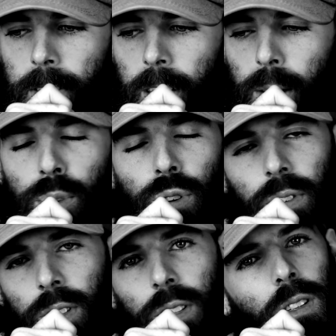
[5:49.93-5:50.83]
get
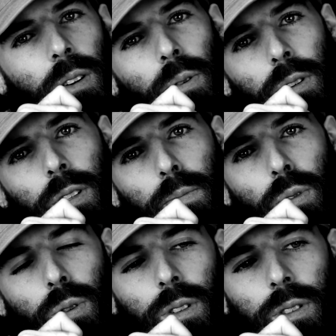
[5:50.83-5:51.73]
moving, start working
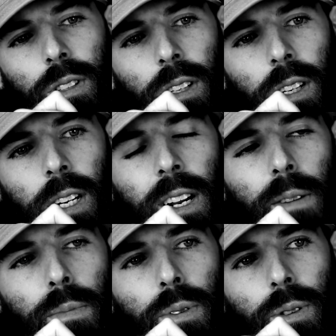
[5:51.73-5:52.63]
more, start getting
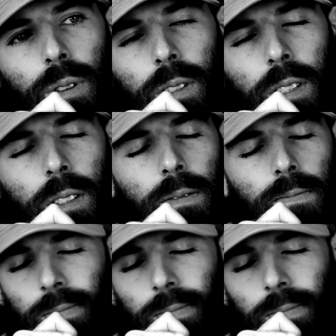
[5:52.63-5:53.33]
out more, and